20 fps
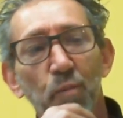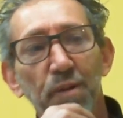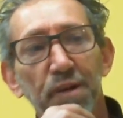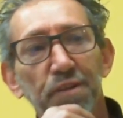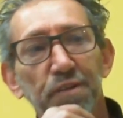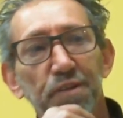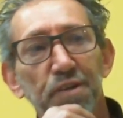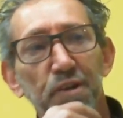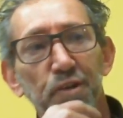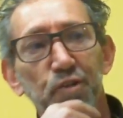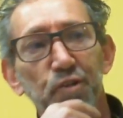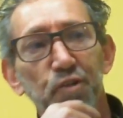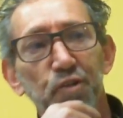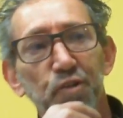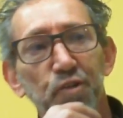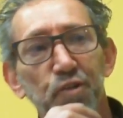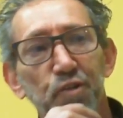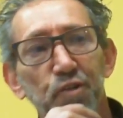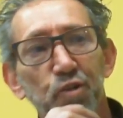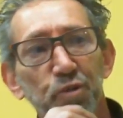dared
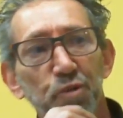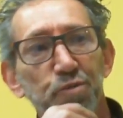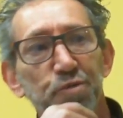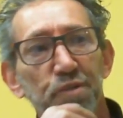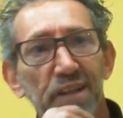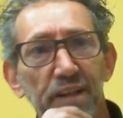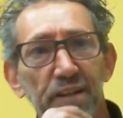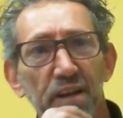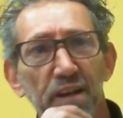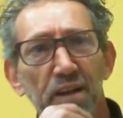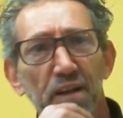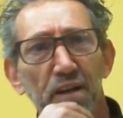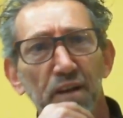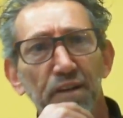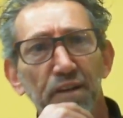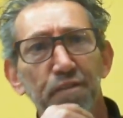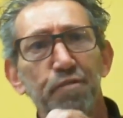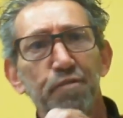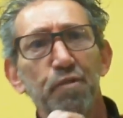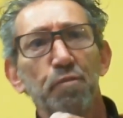to use
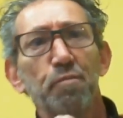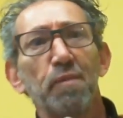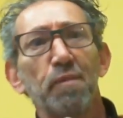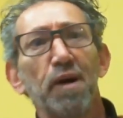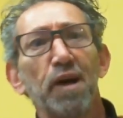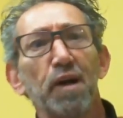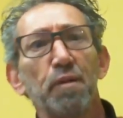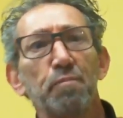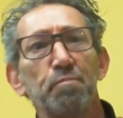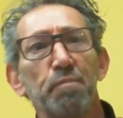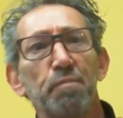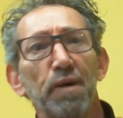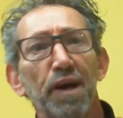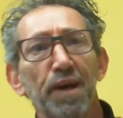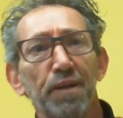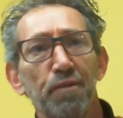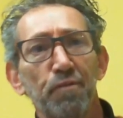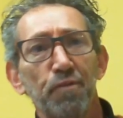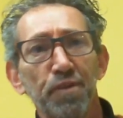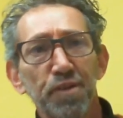
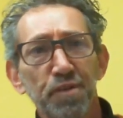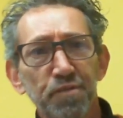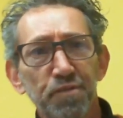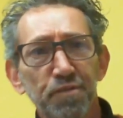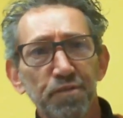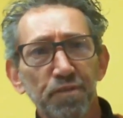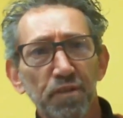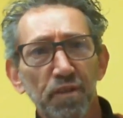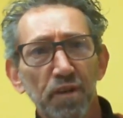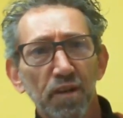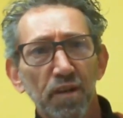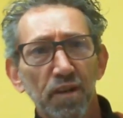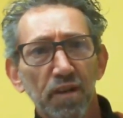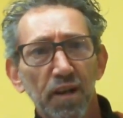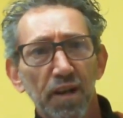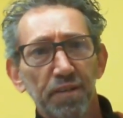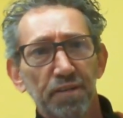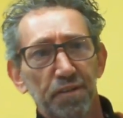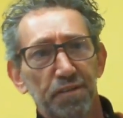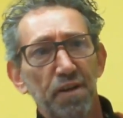lithium-ion batteries
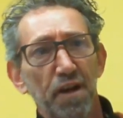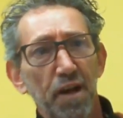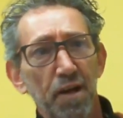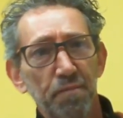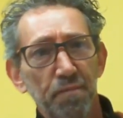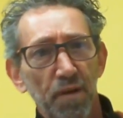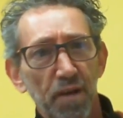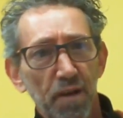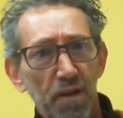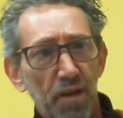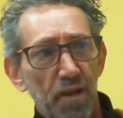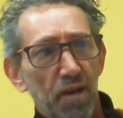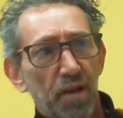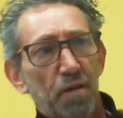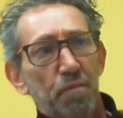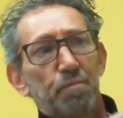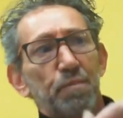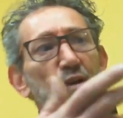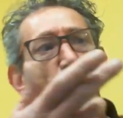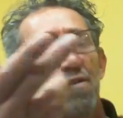at the time
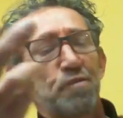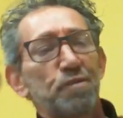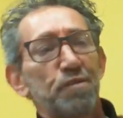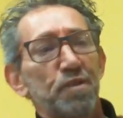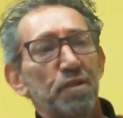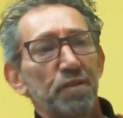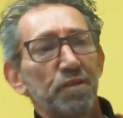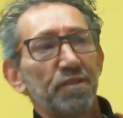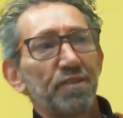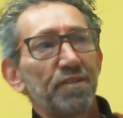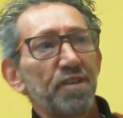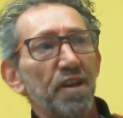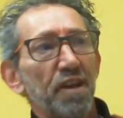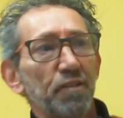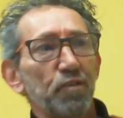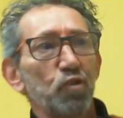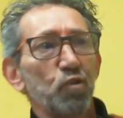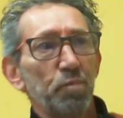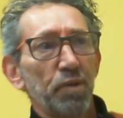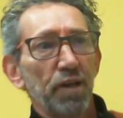because they tend
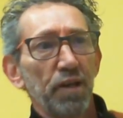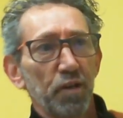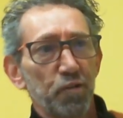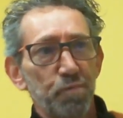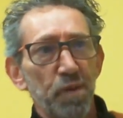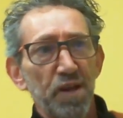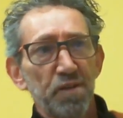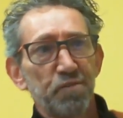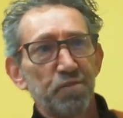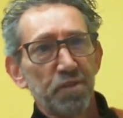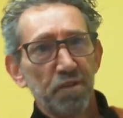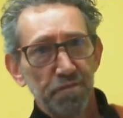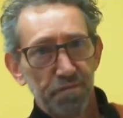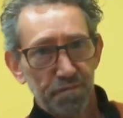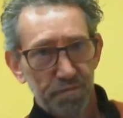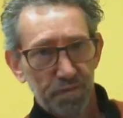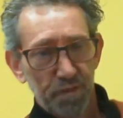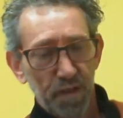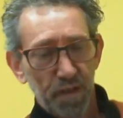to be expensive,